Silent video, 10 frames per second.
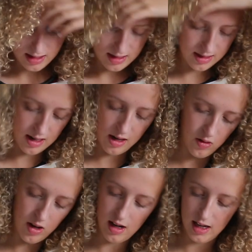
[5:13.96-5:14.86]

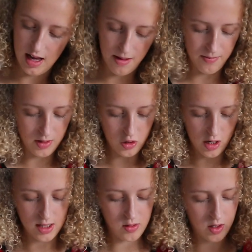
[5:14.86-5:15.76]
so I
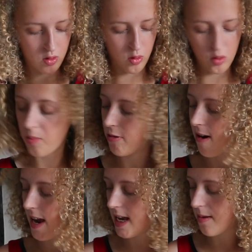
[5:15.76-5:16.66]
tried to
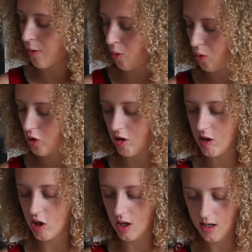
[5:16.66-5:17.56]
incorporate
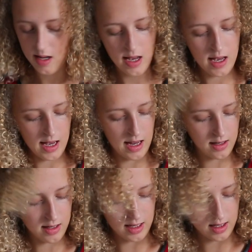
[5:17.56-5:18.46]
portraiture
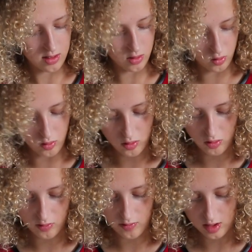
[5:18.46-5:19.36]
into this sort
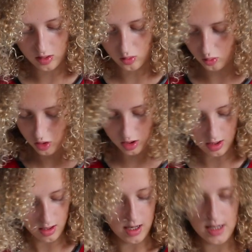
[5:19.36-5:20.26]
of
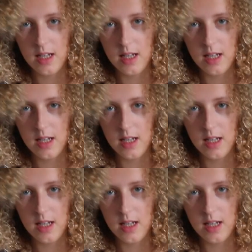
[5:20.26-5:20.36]
distortion. I did